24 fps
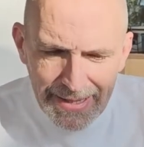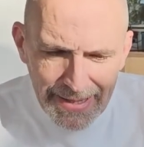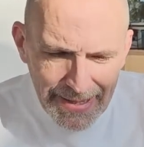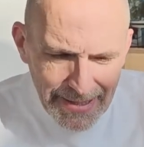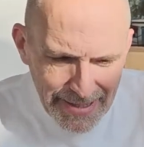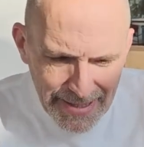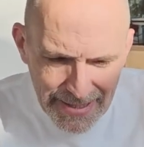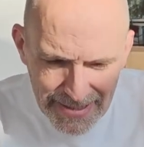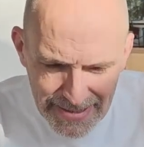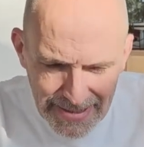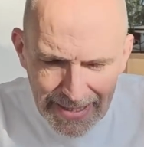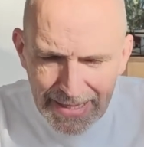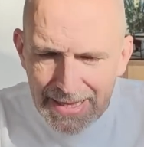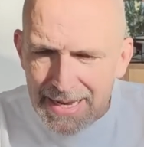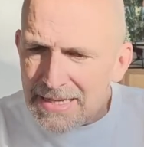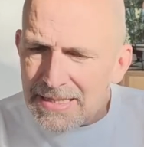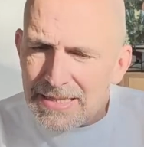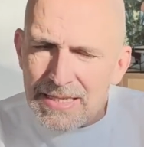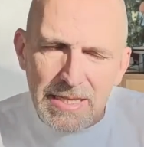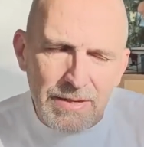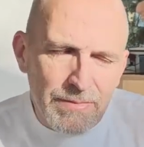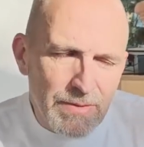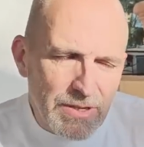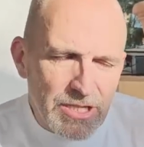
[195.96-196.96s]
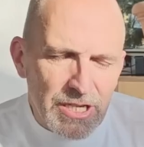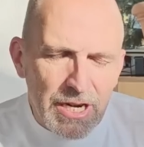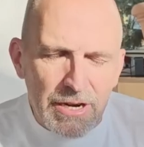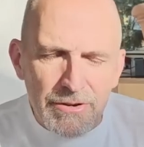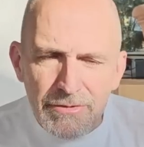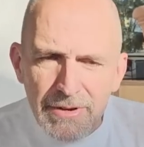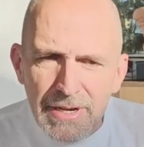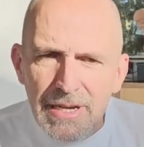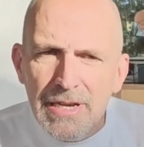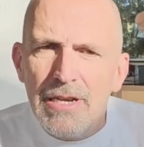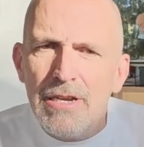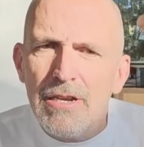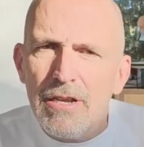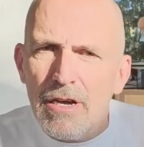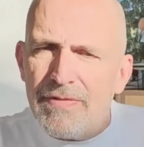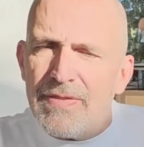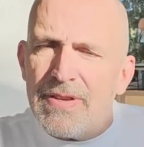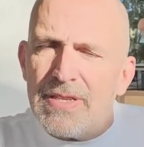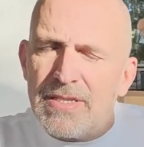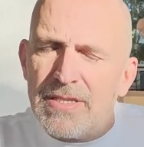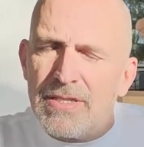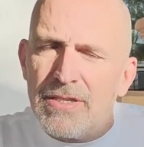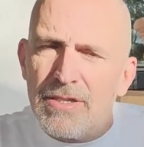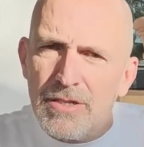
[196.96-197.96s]
KISS Classic, which I really love,
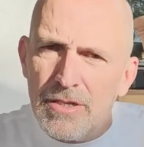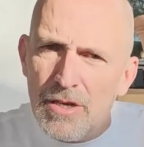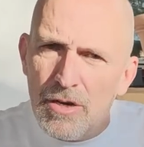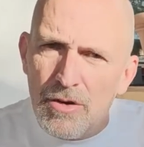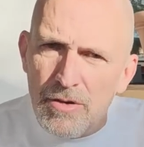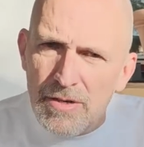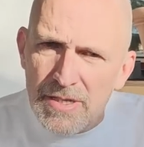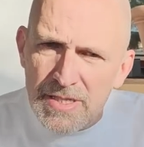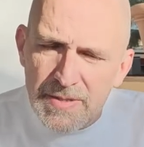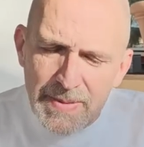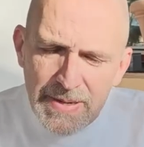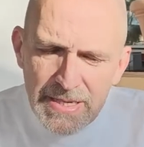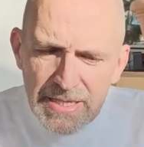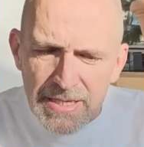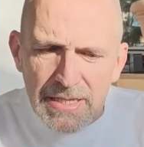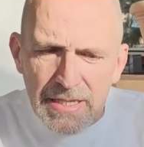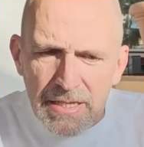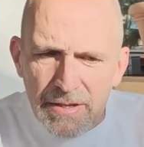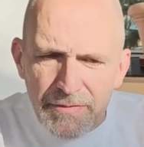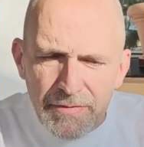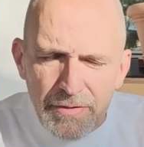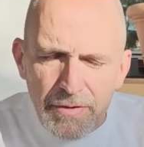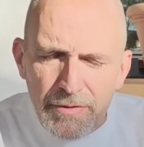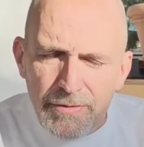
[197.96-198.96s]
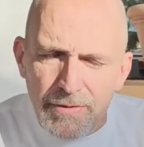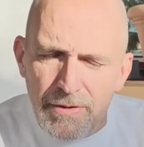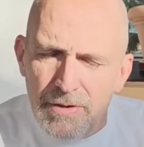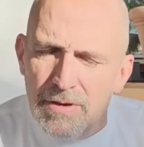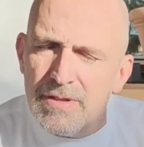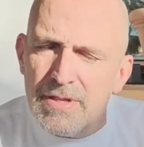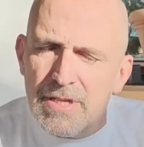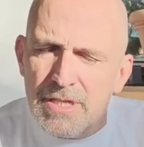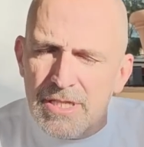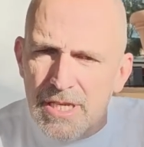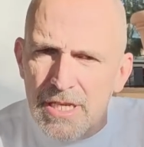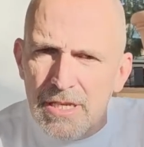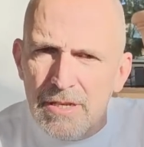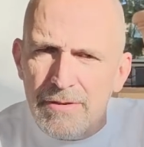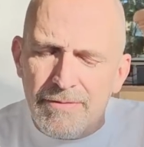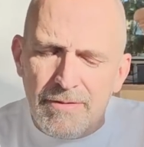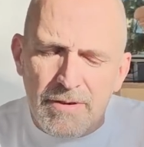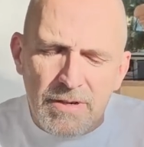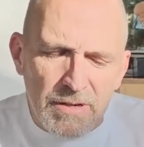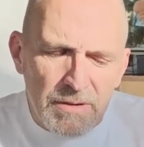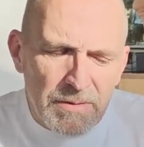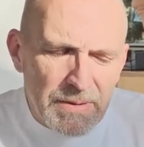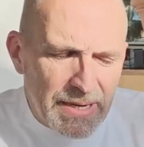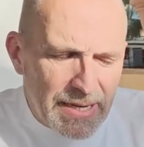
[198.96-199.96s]
as you know, especially if you follow the channel
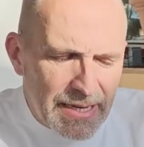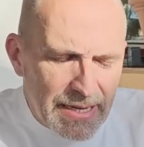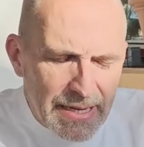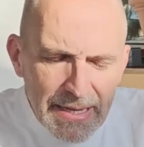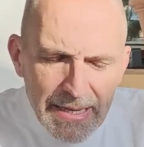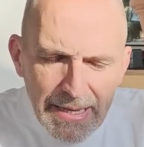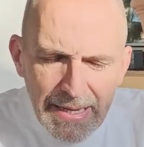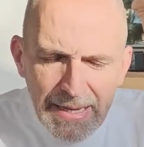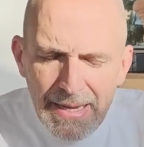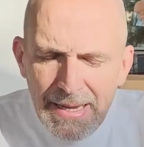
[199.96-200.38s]
for a while,